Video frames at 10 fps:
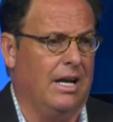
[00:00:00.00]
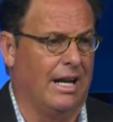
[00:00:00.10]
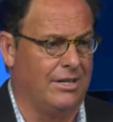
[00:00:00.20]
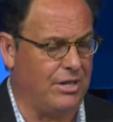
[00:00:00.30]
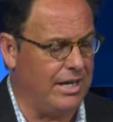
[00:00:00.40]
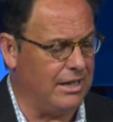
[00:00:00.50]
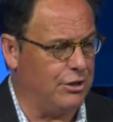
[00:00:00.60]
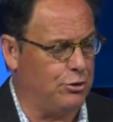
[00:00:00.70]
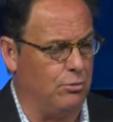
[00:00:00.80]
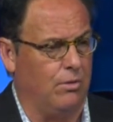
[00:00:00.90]
And I'd taken a
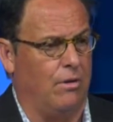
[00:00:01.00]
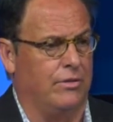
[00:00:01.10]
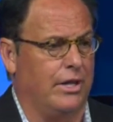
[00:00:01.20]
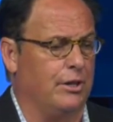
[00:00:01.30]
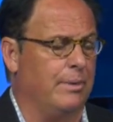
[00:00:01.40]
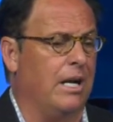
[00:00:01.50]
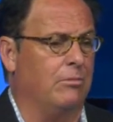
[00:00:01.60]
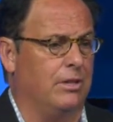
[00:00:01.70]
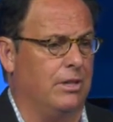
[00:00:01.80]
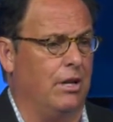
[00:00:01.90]
tour over there to meet up
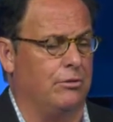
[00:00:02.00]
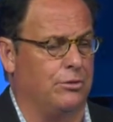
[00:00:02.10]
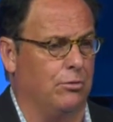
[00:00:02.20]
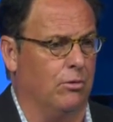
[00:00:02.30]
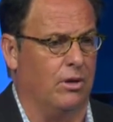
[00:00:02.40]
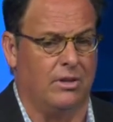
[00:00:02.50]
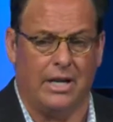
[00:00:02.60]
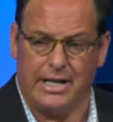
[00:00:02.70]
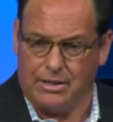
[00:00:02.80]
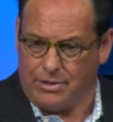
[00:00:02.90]
with another tour, and the
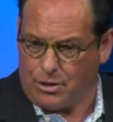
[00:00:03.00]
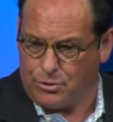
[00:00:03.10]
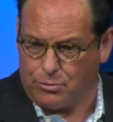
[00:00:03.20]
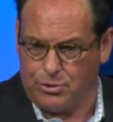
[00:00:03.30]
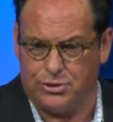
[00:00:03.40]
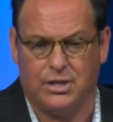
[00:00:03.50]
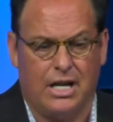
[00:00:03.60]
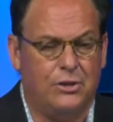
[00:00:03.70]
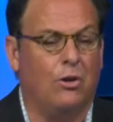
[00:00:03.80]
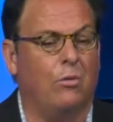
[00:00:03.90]
lady in her tour, she said,
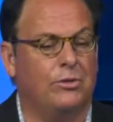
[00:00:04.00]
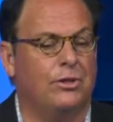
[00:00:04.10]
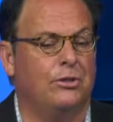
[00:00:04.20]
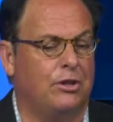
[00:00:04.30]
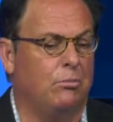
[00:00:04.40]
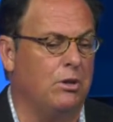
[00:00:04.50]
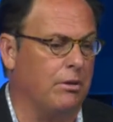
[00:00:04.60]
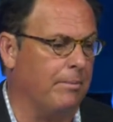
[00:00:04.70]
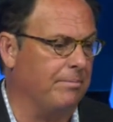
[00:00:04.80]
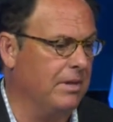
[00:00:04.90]
Hey, Joe, I want you to do
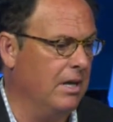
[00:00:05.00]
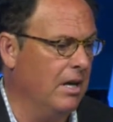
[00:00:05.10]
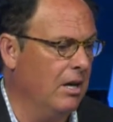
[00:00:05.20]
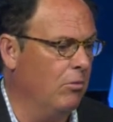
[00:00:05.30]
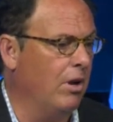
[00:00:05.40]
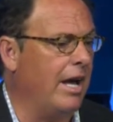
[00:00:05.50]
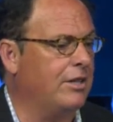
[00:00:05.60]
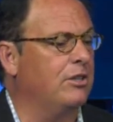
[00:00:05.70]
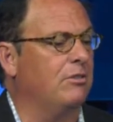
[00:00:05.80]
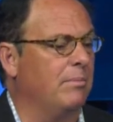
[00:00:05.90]
communion. Well, I
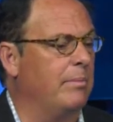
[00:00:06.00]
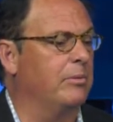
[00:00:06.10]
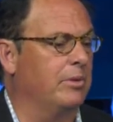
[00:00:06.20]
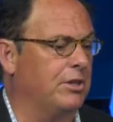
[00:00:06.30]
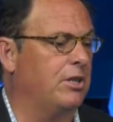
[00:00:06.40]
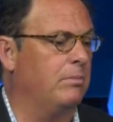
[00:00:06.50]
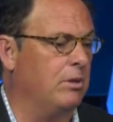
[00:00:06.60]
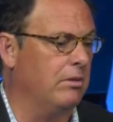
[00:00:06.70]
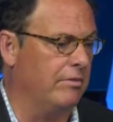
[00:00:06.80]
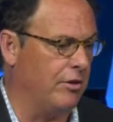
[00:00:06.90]
couldn't remember where the
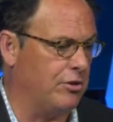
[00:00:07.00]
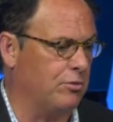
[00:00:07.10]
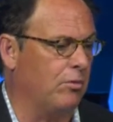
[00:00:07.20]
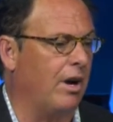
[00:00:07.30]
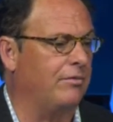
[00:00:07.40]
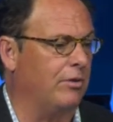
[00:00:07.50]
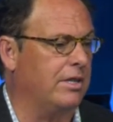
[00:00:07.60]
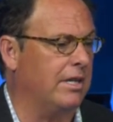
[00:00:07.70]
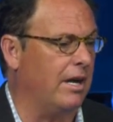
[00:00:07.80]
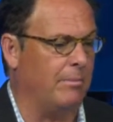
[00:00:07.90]
communion verses were. I
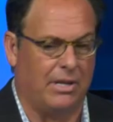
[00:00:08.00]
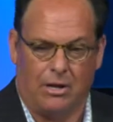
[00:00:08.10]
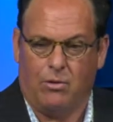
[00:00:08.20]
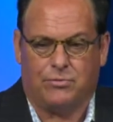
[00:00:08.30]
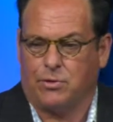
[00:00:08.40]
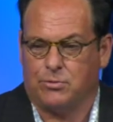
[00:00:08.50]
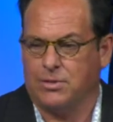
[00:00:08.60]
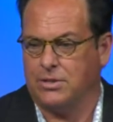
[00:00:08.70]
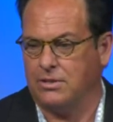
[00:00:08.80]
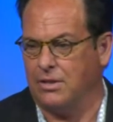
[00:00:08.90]
freaked out. I mean, I know it's 1
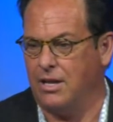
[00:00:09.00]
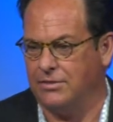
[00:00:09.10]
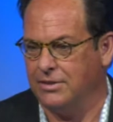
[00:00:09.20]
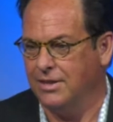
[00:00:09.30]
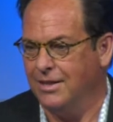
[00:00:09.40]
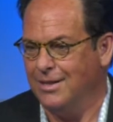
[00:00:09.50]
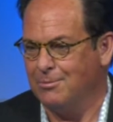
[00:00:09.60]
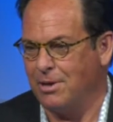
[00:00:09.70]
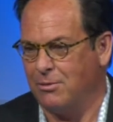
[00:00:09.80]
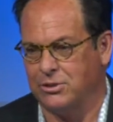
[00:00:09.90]
Corinthians 11,
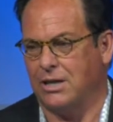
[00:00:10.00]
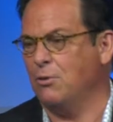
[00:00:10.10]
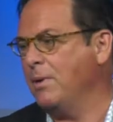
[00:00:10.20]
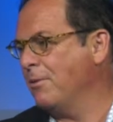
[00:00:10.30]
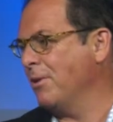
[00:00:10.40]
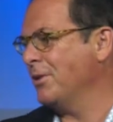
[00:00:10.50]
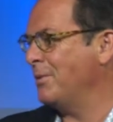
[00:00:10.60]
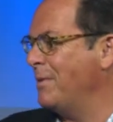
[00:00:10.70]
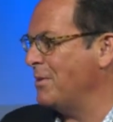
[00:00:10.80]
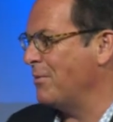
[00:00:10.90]
but I was like, oh man, where are the
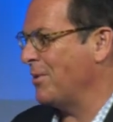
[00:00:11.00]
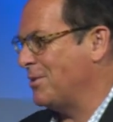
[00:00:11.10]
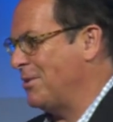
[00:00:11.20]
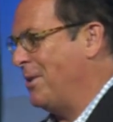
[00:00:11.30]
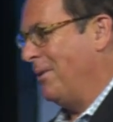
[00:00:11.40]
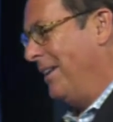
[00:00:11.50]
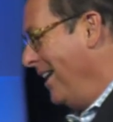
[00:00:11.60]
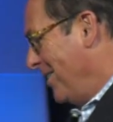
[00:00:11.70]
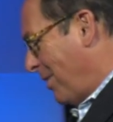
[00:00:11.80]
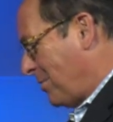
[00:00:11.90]
communion verses? You know?
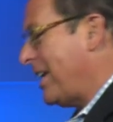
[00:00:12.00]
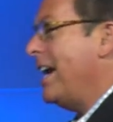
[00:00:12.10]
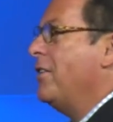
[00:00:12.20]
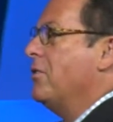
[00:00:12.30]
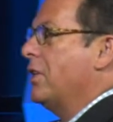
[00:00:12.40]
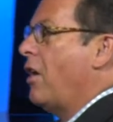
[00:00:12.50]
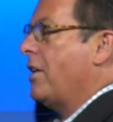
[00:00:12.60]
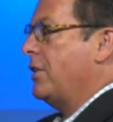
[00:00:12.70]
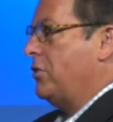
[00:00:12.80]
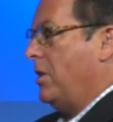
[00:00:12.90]
So I'm standing there in the
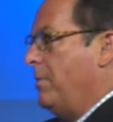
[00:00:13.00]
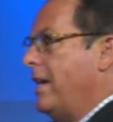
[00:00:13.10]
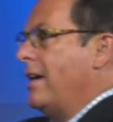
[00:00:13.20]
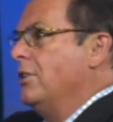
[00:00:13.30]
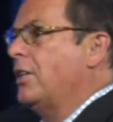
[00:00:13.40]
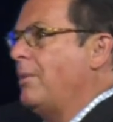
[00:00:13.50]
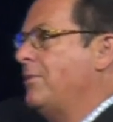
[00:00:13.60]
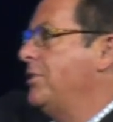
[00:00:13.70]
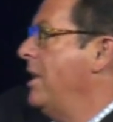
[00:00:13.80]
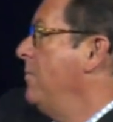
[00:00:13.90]
Garden of Gethsemane. I look up at
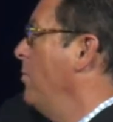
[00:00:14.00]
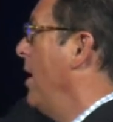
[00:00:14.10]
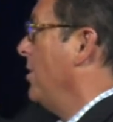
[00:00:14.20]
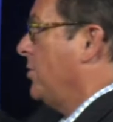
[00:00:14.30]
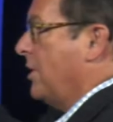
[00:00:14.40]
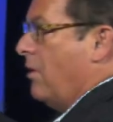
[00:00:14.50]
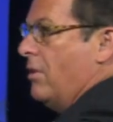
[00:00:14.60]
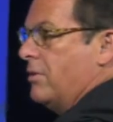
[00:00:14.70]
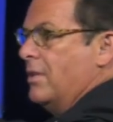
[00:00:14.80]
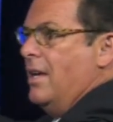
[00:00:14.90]
the Temple Mount. You see
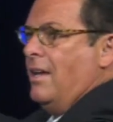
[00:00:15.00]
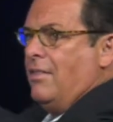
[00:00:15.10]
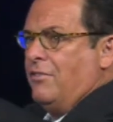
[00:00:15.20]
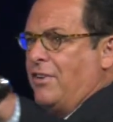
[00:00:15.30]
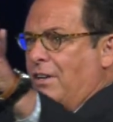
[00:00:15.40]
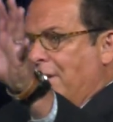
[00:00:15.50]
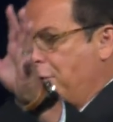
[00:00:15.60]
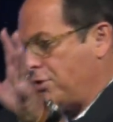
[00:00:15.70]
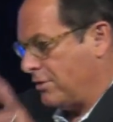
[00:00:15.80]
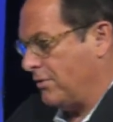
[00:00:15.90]
all the, the
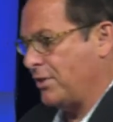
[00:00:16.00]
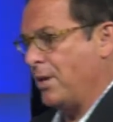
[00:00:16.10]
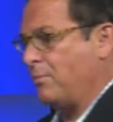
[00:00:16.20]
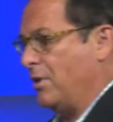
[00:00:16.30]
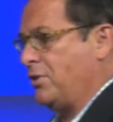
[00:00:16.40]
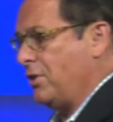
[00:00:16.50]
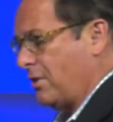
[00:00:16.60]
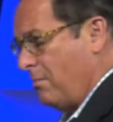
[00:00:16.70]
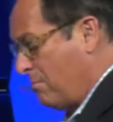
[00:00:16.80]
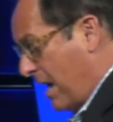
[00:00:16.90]
foundations of the temple, and it's
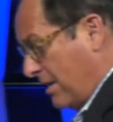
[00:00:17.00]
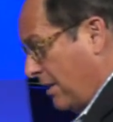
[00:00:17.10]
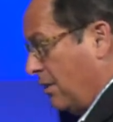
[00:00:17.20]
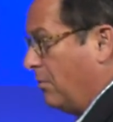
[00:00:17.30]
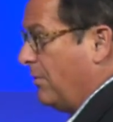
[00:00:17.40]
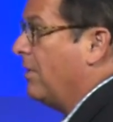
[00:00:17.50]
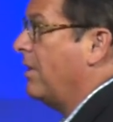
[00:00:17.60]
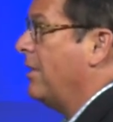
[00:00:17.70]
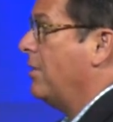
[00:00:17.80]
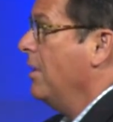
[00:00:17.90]
just amazing. You go, well,
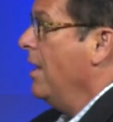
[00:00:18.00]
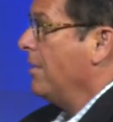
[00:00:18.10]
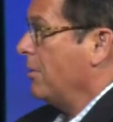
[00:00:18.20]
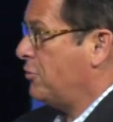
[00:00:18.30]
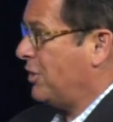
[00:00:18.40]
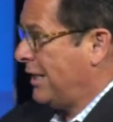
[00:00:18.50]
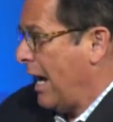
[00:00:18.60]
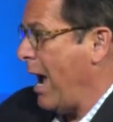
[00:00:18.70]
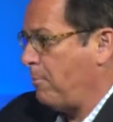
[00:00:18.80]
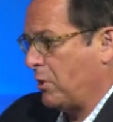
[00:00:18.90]
okay, there, there's the
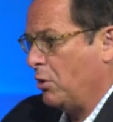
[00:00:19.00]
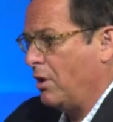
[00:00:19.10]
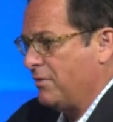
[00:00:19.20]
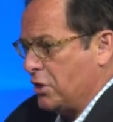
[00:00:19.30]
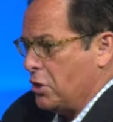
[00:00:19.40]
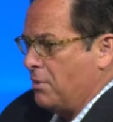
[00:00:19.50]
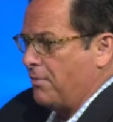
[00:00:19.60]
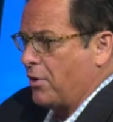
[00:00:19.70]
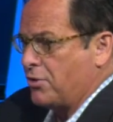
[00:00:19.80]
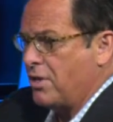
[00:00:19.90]
capital of the
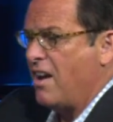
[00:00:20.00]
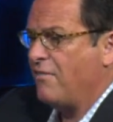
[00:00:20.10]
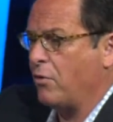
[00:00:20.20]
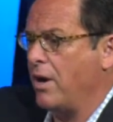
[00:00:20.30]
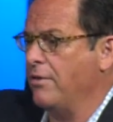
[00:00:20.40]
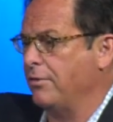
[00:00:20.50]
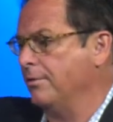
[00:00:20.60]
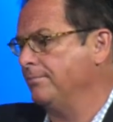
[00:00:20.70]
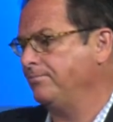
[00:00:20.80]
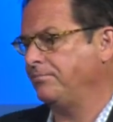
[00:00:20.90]
universe forever.
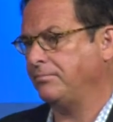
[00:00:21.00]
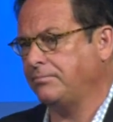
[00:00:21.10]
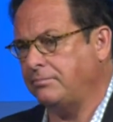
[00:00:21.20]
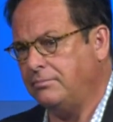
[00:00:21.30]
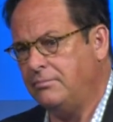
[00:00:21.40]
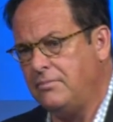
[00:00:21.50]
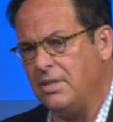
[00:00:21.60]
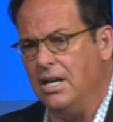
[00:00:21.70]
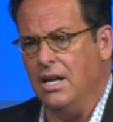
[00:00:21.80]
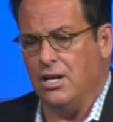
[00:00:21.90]

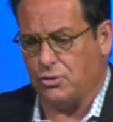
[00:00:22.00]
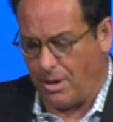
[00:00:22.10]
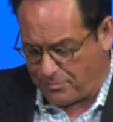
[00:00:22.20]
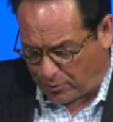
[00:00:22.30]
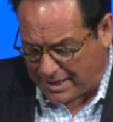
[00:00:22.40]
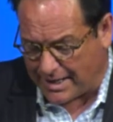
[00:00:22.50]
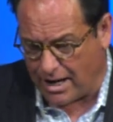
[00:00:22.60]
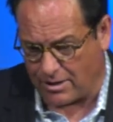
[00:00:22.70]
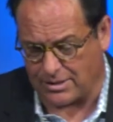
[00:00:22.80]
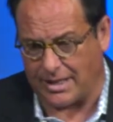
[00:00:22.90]
So I'm freaking
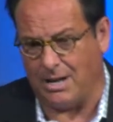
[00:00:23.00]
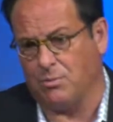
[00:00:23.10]
out because I can't